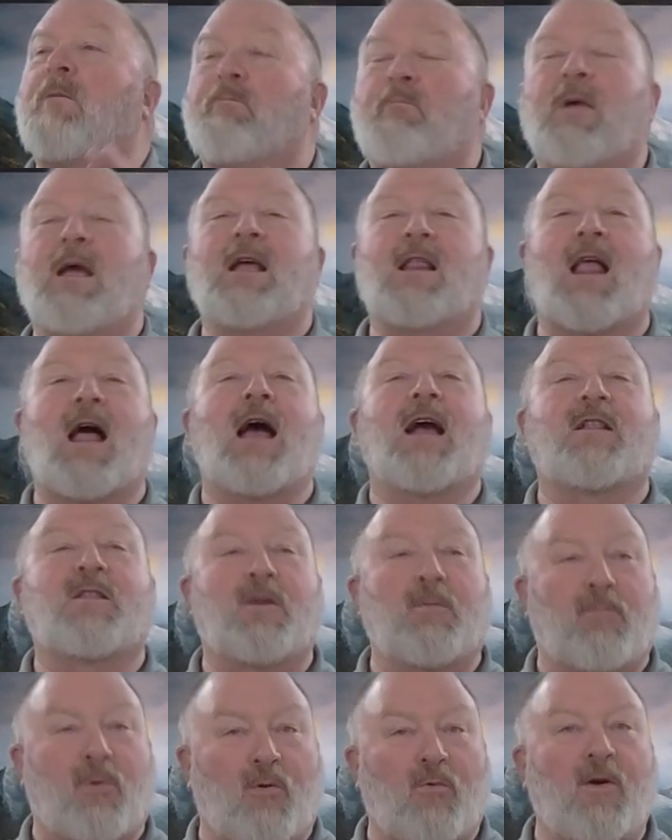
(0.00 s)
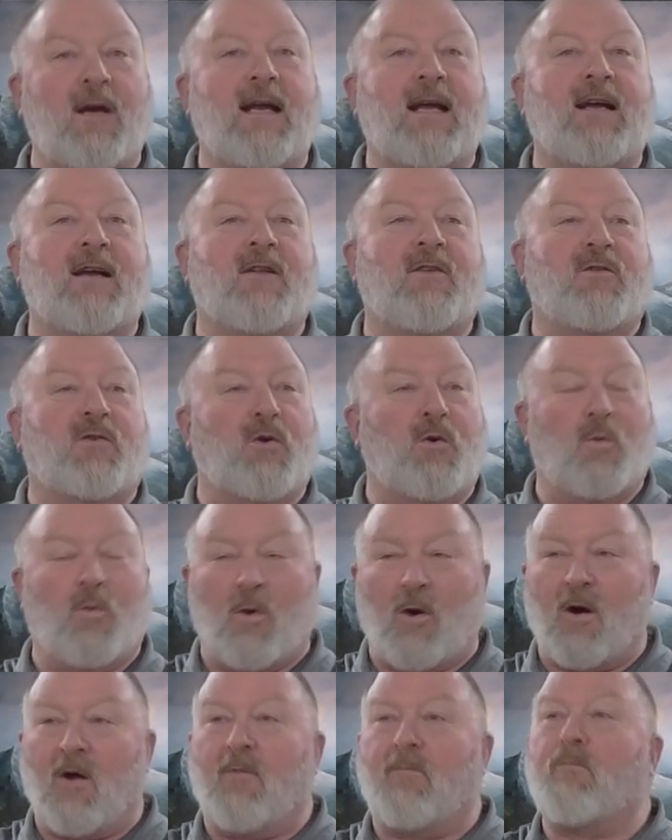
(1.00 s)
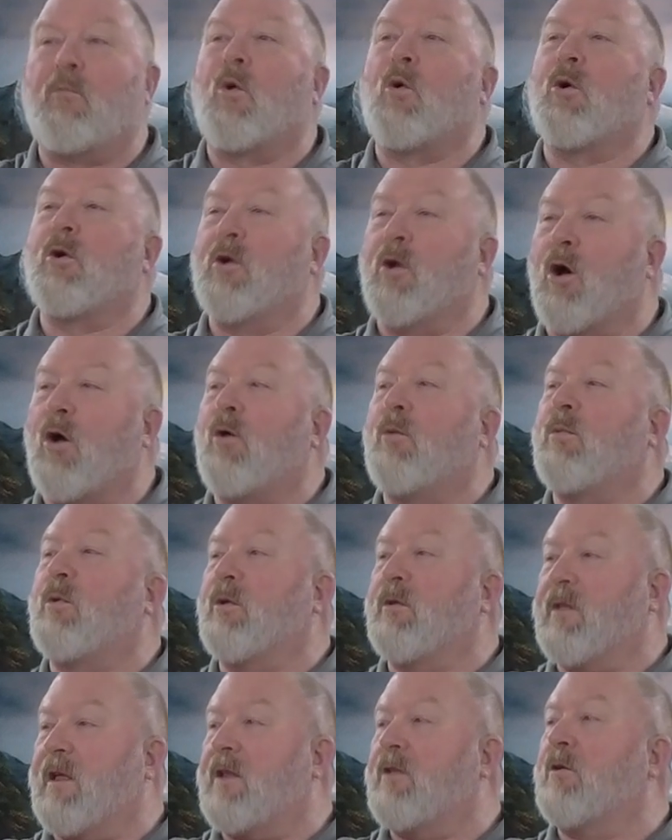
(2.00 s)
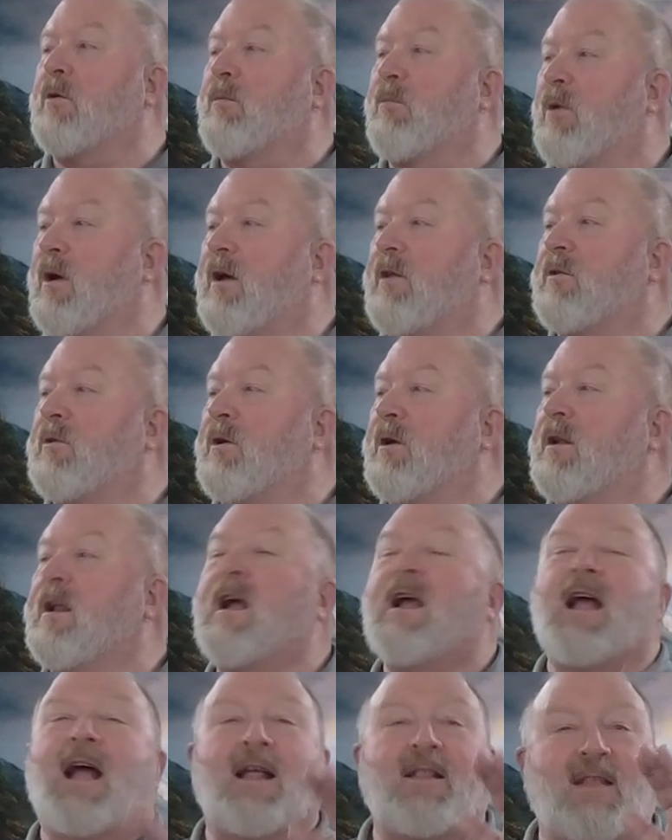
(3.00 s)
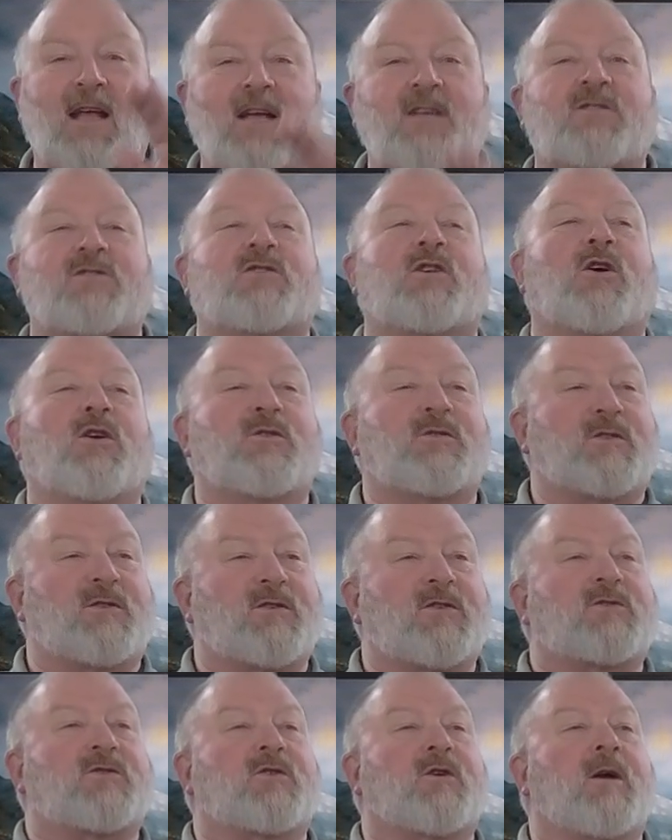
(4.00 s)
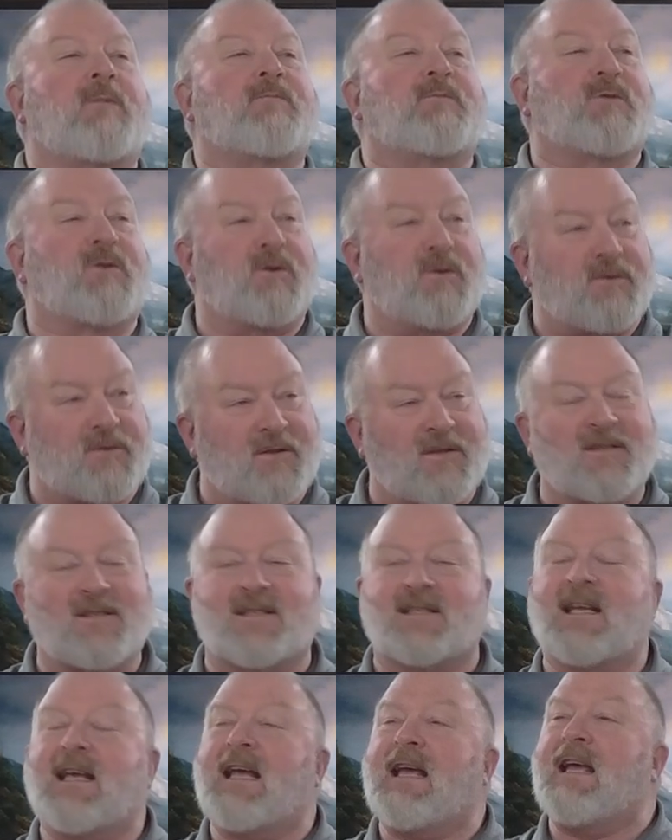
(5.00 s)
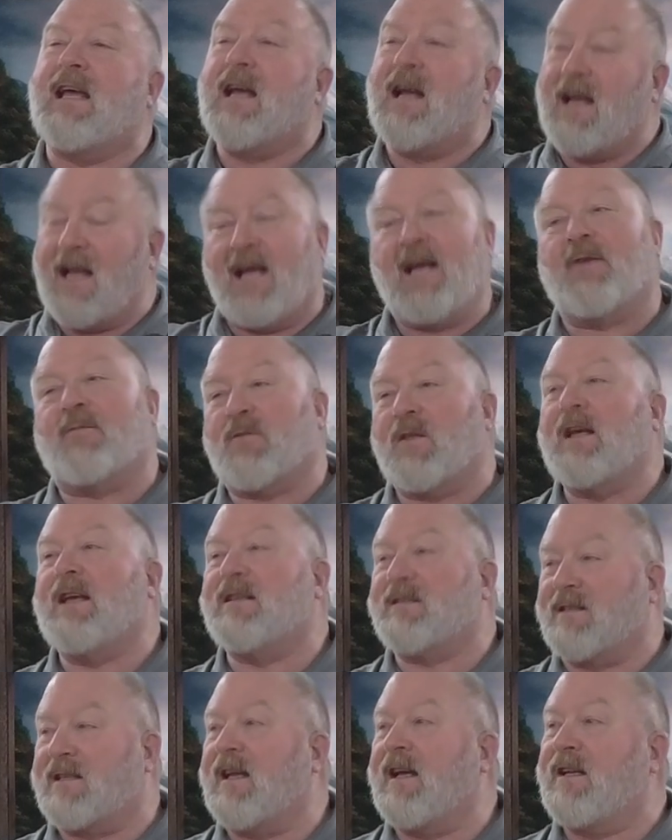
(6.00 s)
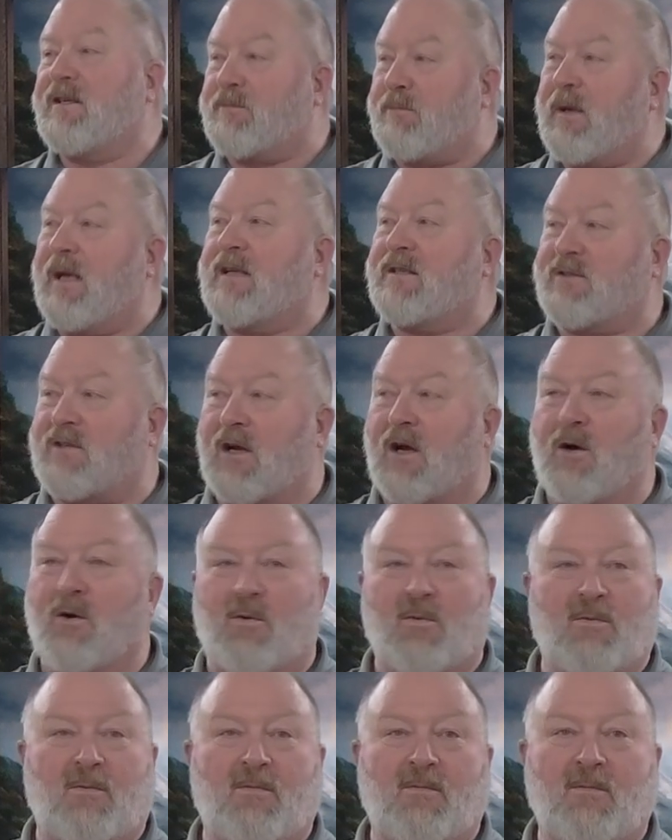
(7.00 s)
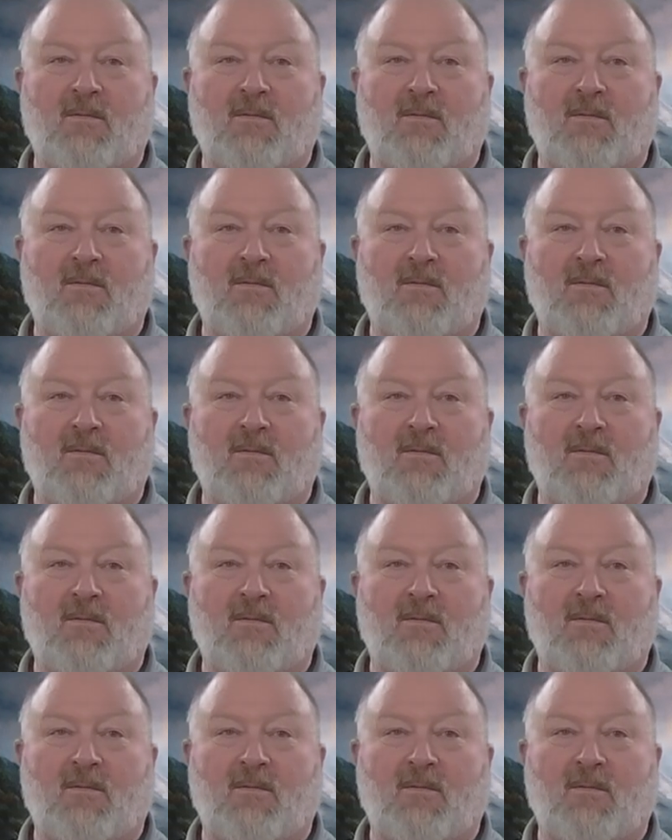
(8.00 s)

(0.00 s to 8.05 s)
be like the Bereans who were more noble than their brethren, and they searched the scriptures to see if these things be so.